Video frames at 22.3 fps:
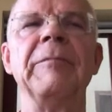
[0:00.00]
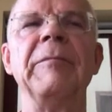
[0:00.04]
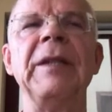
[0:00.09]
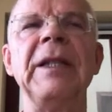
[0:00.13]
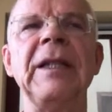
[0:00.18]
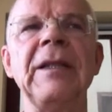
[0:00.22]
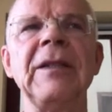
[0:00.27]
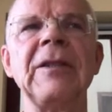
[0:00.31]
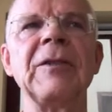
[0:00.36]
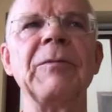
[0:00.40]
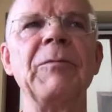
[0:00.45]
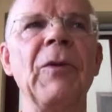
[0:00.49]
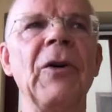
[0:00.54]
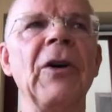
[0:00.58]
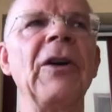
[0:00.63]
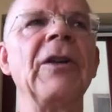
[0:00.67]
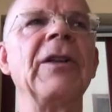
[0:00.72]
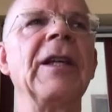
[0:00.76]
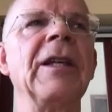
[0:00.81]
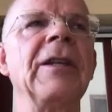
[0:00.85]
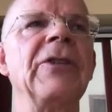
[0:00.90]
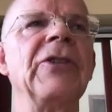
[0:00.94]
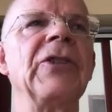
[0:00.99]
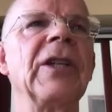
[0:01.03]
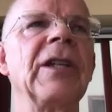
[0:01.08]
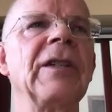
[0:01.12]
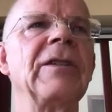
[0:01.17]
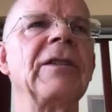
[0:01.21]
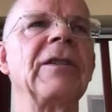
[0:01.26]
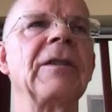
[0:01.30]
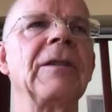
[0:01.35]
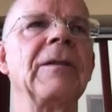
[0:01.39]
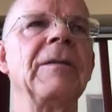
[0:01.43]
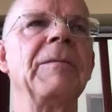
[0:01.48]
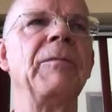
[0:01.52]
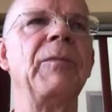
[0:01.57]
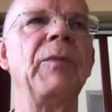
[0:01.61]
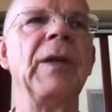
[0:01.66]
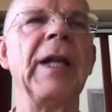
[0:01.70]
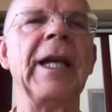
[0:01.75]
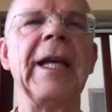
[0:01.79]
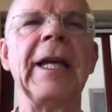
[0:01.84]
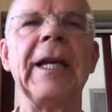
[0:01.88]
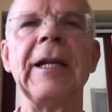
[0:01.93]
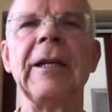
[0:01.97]
it means more than just
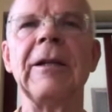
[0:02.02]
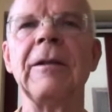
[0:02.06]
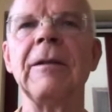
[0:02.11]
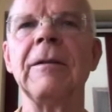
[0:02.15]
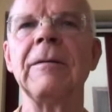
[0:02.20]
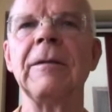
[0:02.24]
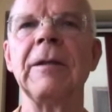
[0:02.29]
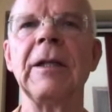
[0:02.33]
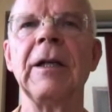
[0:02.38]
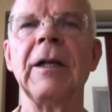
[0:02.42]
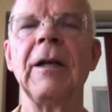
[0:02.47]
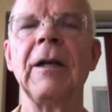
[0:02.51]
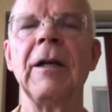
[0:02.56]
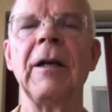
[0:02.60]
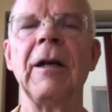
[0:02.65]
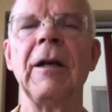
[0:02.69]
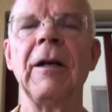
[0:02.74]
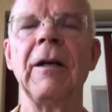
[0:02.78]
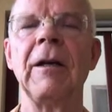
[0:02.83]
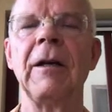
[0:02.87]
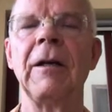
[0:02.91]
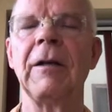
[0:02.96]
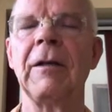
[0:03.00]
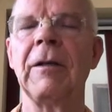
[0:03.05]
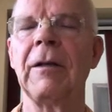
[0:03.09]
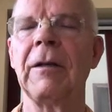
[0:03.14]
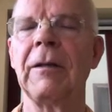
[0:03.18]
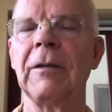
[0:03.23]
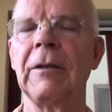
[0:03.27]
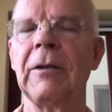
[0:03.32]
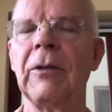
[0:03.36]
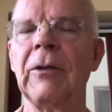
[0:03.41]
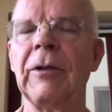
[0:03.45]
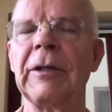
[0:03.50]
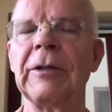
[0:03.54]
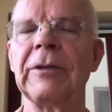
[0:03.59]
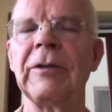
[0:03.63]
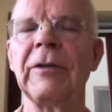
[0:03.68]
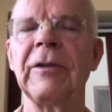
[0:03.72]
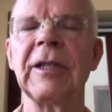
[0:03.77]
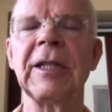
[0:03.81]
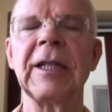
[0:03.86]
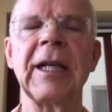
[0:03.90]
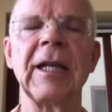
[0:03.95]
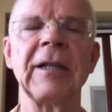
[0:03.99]
playing,
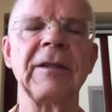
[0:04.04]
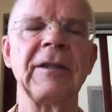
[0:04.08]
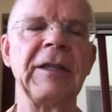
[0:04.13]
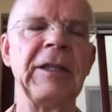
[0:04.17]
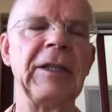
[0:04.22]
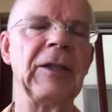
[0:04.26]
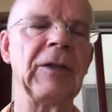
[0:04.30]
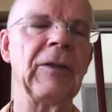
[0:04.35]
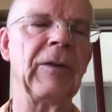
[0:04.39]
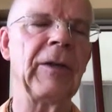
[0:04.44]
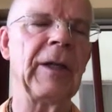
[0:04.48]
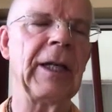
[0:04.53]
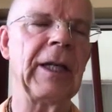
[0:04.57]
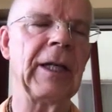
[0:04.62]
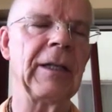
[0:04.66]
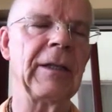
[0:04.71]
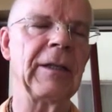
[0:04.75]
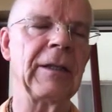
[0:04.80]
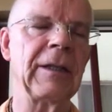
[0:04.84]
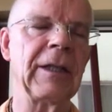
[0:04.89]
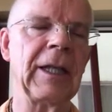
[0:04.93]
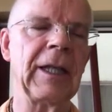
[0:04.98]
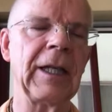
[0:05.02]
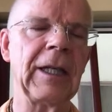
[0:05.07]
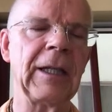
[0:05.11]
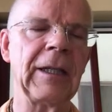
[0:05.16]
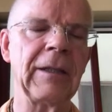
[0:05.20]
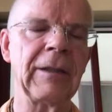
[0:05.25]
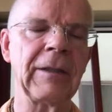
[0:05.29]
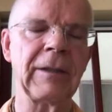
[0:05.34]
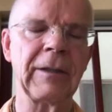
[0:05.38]
going to the casino and